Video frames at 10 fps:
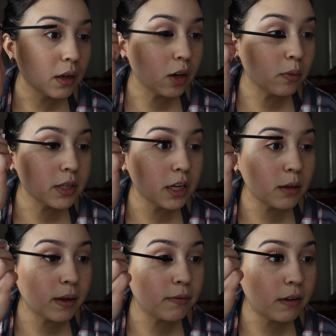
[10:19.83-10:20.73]
And we're
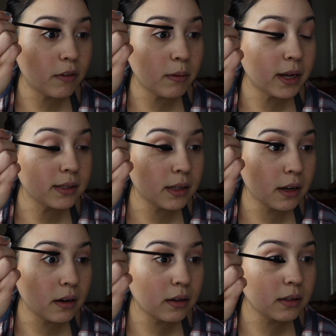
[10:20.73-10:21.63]
taking my favorite
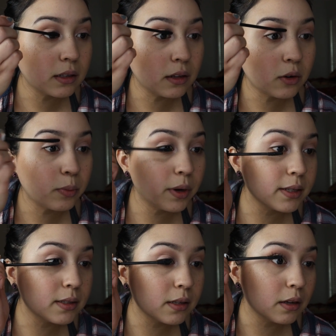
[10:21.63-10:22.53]
mascara. It's a little
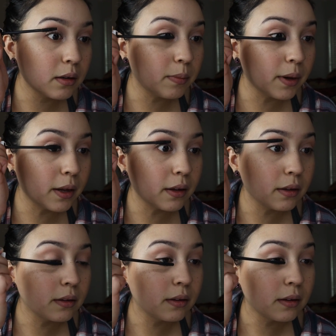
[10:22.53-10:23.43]
pricey,
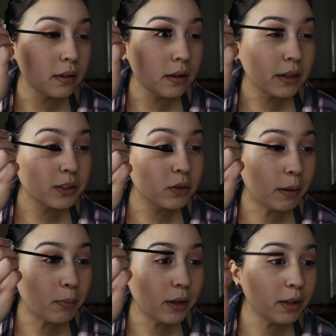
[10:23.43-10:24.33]
but so
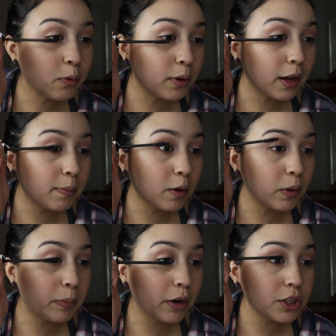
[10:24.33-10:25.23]
I probably will not be
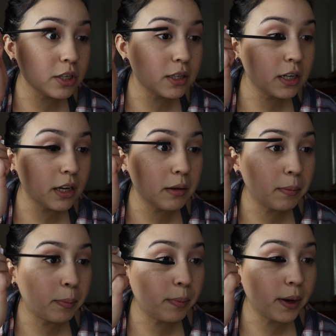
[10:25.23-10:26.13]
repurchasing
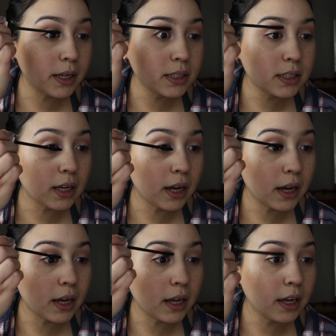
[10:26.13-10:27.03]
it, but
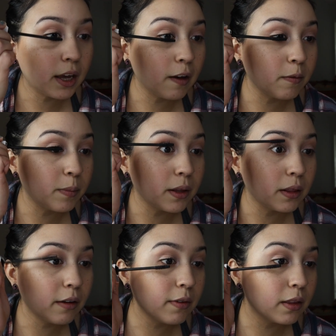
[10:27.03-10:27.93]
I have
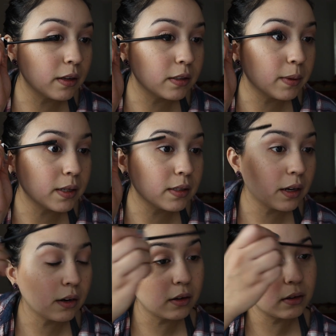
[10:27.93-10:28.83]
been loving this
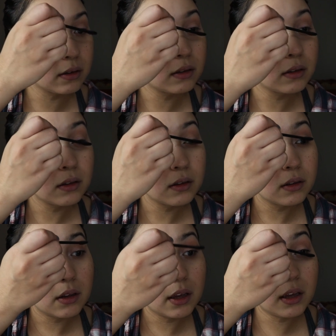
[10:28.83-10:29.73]
mascara.
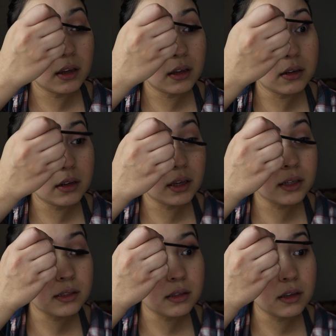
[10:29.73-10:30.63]
And
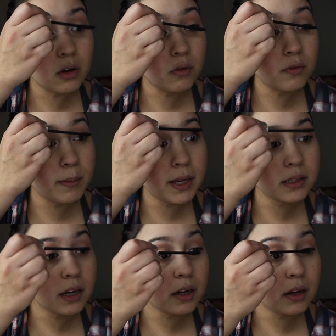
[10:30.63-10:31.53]
it's the Ofra
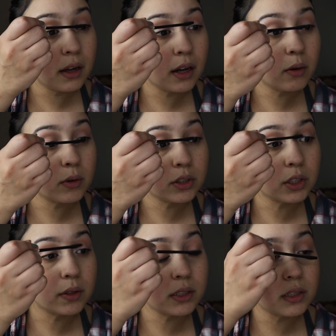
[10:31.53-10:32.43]
mascara, and I will
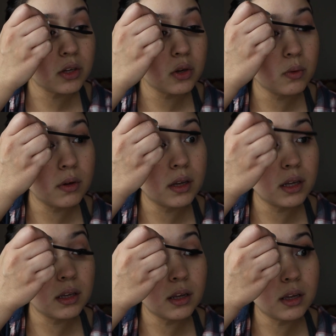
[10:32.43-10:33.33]
show it to you
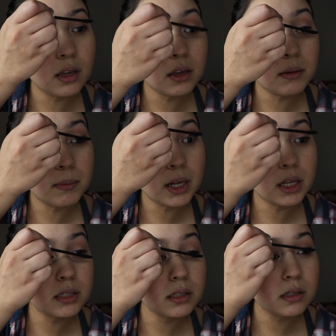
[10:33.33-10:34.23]
in a
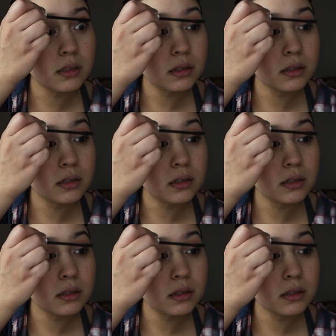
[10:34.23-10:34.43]
minute.